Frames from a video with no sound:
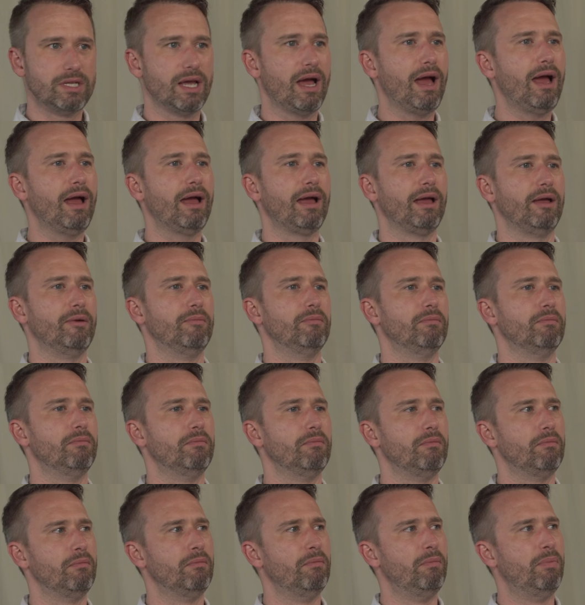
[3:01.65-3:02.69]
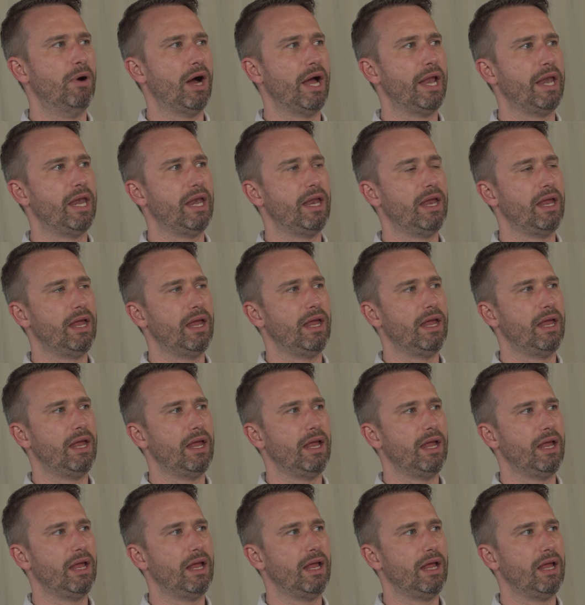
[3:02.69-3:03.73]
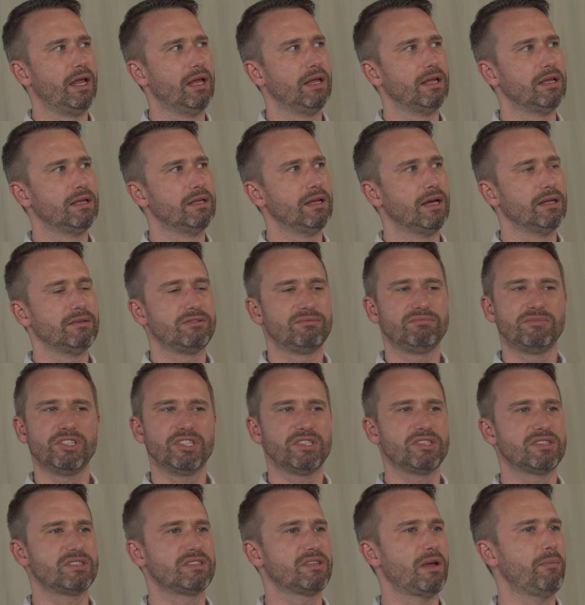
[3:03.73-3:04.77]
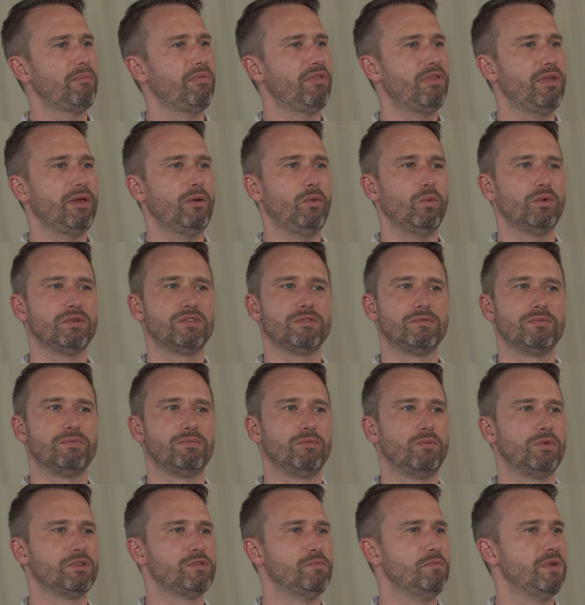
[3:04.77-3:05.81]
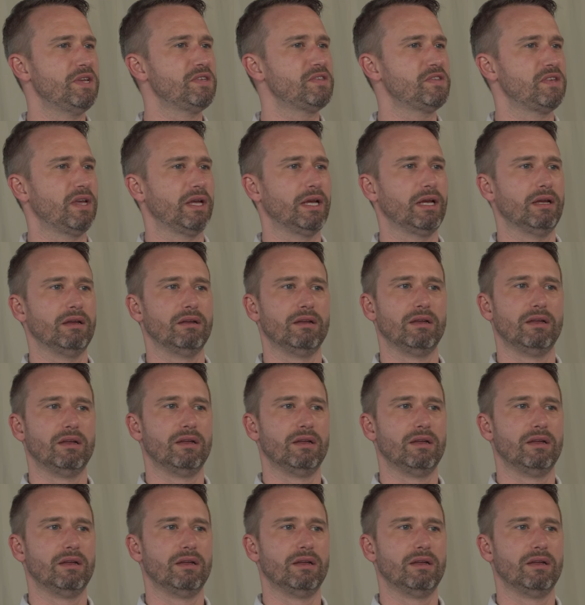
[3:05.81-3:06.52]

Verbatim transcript: time, but just something was was missing.